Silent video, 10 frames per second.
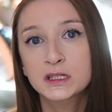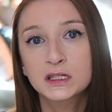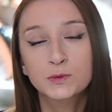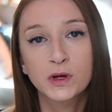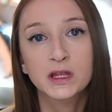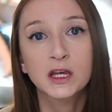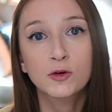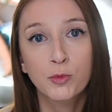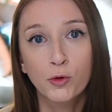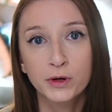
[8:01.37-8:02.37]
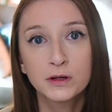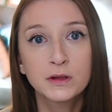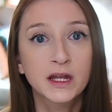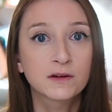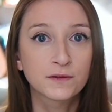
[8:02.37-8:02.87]
this with Incorporeal
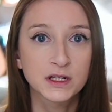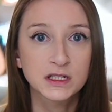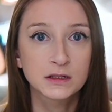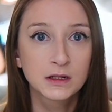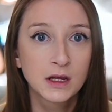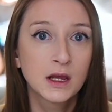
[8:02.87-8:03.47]
and Afflicted.